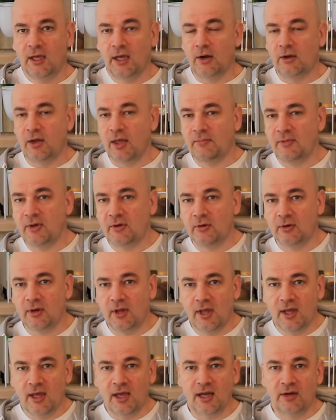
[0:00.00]
Hello, I'm
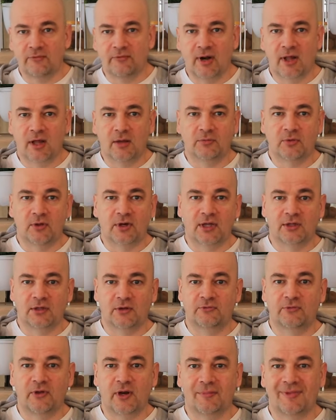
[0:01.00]
Igor and welcome to
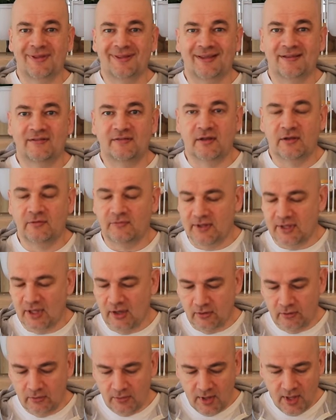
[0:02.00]
another filament testing
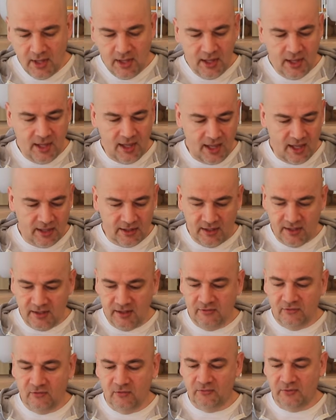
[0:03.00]
video and
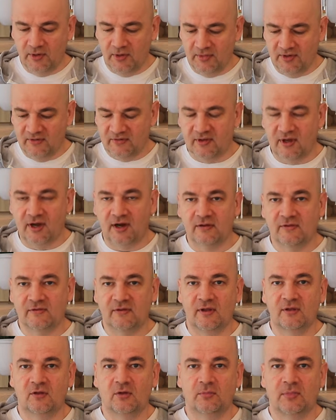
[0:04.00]
these two filaments are
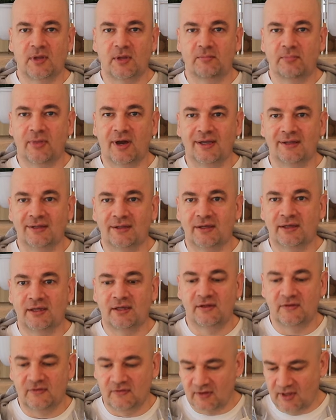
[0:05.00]
sent to me by the
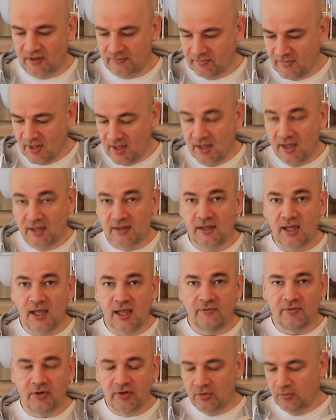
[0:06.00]
eSun. They
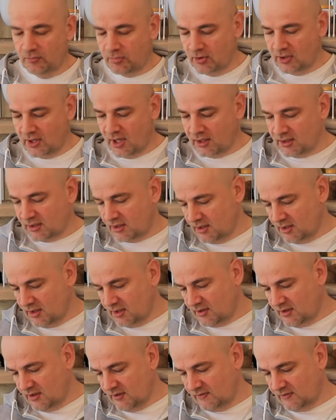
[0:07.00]
have a new product,
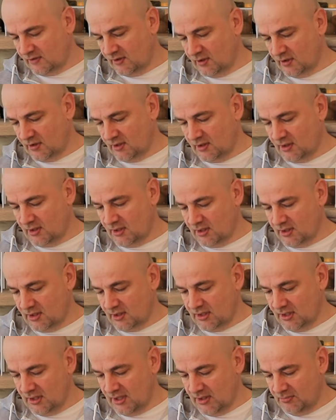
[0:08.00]
it is uh,
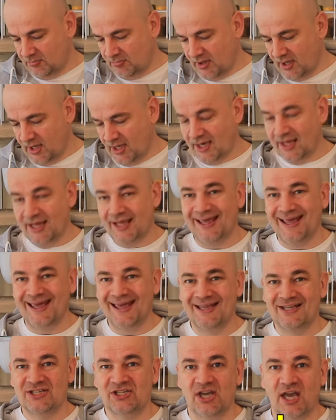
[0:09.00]
a
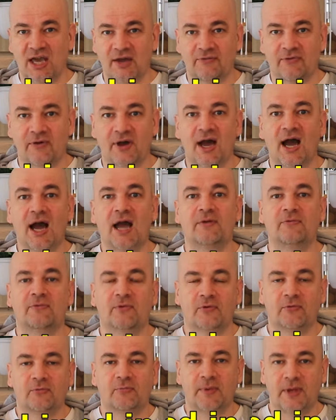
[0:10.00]
EPLA-HF high
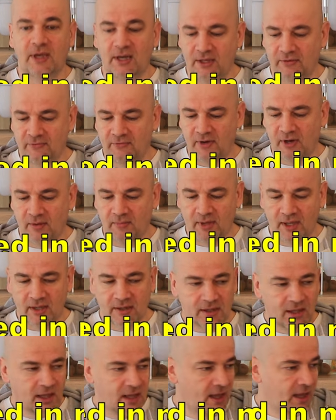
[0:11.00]
flow PLA
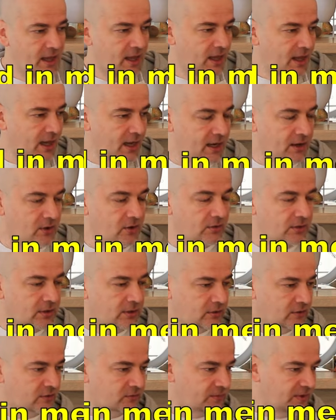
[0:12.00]
filament and
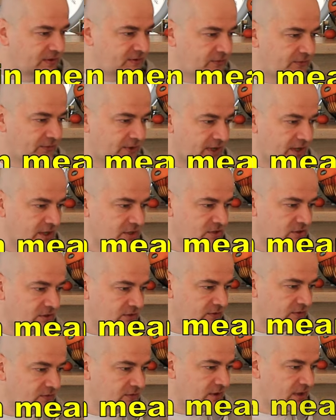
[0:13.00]
according to the
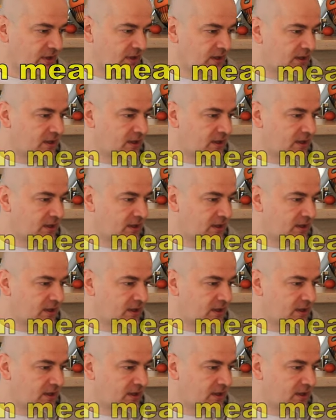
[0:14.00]
specifications